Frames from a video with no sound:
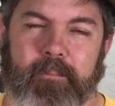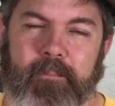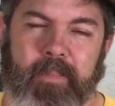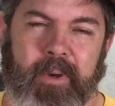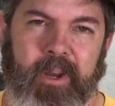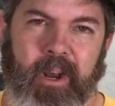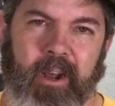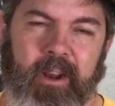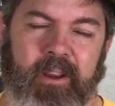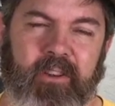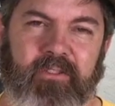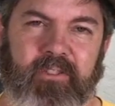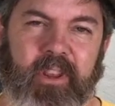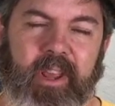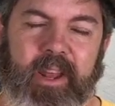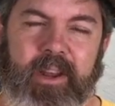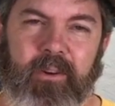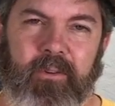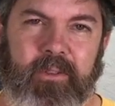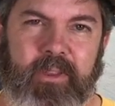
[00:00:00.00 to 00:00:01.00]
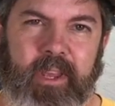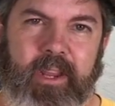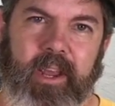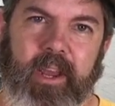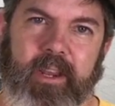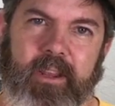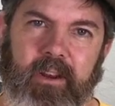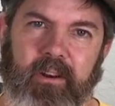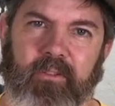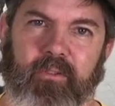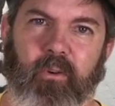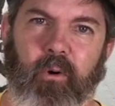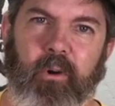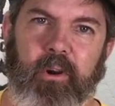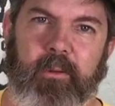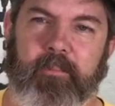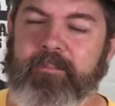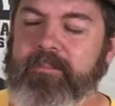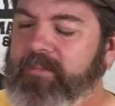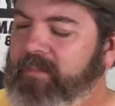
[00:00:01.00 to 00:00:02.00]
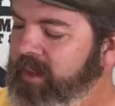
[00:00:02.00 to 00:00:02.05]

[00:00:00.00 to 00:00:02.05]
But honestly, I don't think I could afford it.